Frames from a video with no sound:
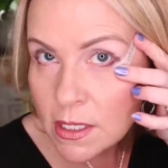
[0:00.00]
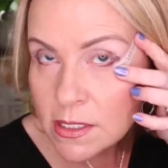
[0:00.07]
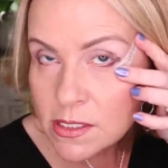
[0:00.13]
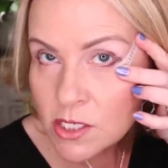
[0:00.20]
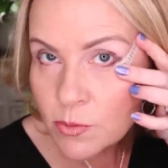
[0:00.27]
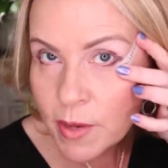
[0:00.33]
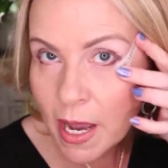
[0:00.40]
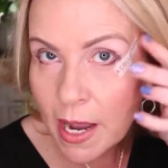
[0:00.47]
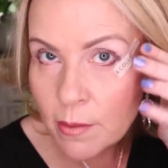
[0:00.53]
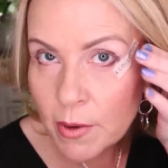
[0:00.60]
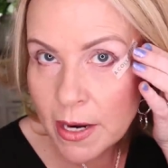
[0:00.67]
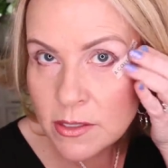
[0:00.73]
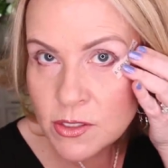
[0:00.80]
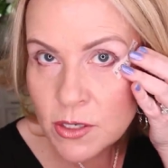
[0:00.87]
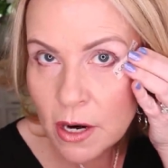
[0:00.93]
So my
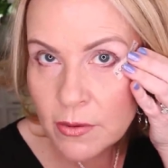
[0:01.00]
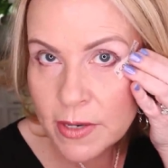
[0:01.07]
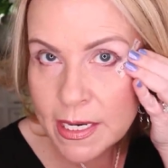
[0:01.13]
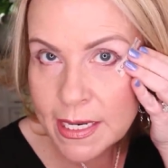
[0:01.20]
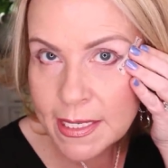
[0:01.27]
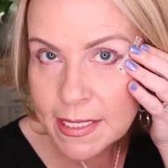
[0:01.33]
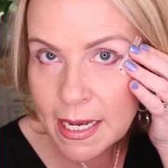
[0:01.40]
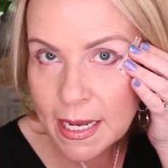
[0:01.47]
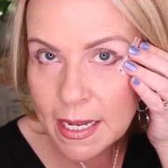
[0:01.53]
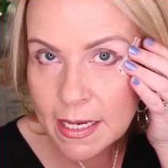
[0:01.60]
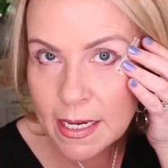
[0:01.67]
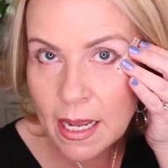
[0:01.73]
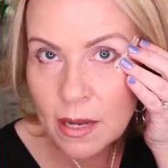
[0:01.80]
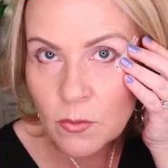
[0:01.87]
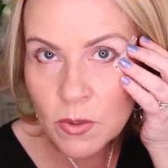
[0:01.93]
eyebrows are already
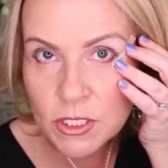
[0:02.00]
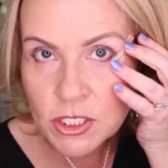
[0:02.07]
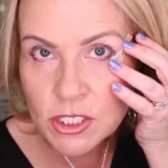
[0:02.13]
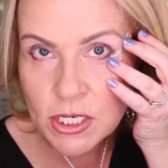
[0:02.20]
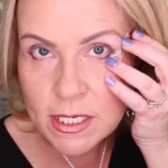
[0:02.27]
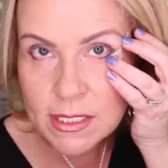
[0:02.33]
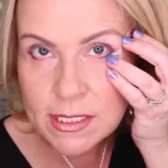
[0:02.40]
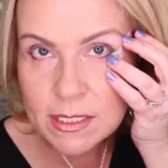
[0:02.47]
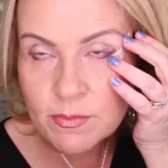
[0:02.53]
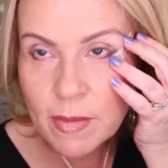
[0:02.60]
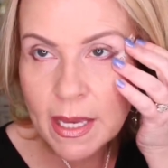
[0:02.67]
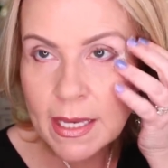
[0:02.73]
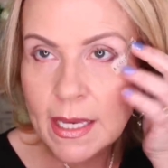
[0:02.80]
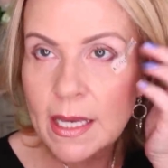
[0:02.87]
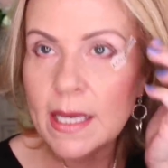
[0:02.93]
done and we're just
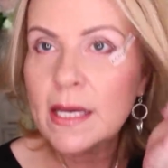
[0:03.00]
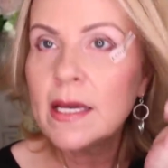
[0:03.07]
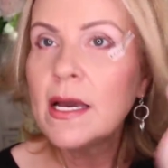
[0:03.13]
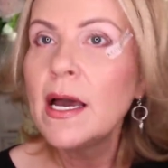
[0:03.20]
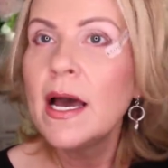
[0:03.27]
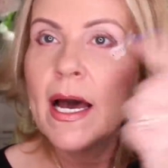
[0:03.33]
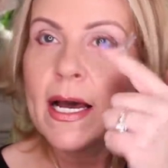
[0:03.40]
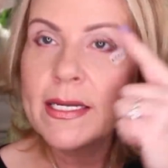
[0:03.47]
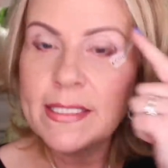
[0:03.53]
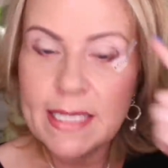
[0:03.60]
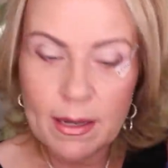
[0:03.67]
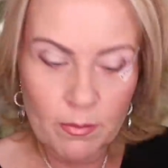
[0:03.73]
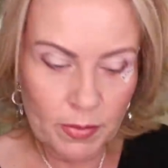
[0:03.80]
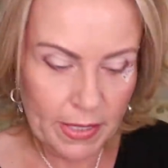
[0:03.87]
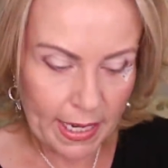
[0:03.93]
making a
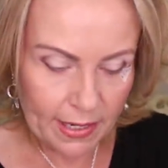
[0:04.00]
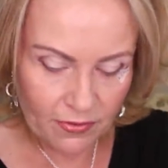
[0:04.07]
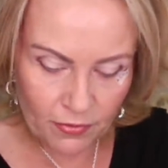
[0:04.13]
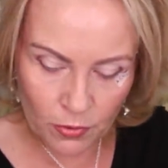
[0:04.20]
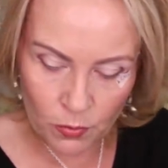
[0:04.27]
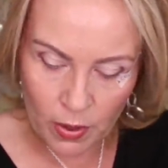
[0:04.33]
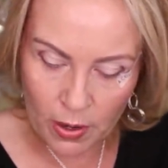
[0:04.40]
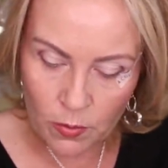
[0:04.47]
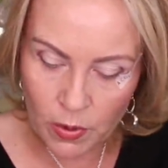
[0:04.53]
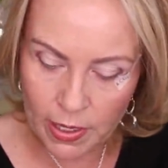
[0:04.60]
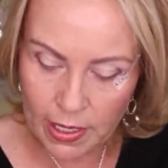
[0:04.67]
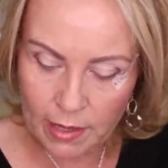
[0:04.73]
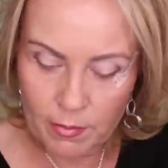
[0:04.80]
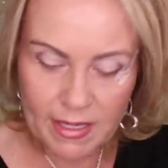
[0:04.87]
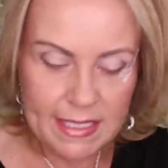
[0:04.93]
template for where we're
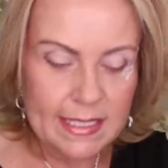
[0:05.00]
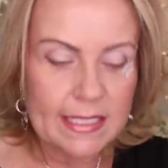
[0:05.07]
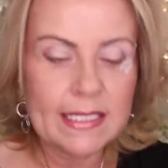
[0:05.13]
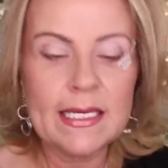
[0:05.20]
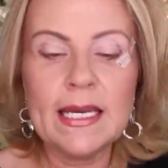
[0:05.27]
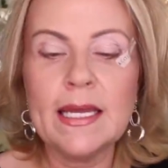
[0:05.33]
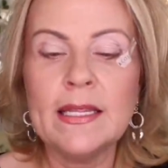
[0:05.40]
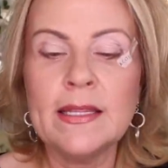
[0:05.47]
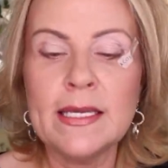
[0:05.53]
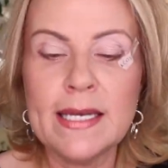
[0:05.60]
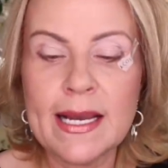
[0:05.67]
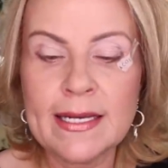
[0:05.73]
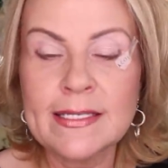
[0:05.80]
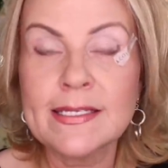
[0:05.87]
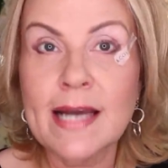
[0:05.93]
gonna be sticking the
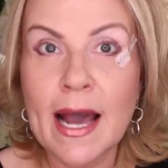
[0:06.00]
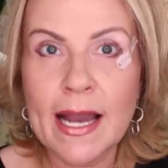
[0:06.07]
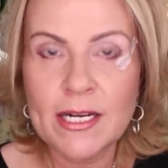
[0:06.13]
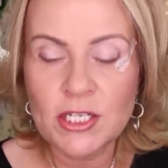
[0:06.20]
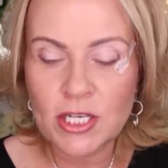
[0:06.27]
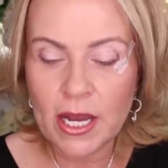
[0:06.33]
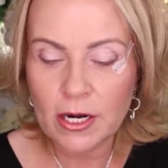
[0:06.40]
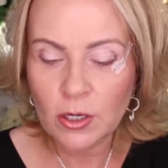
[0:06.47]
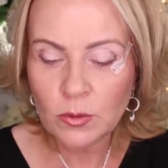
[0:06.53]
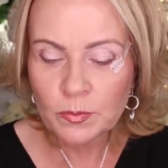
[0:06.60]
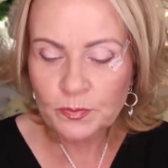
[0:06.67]
next eyeshadow.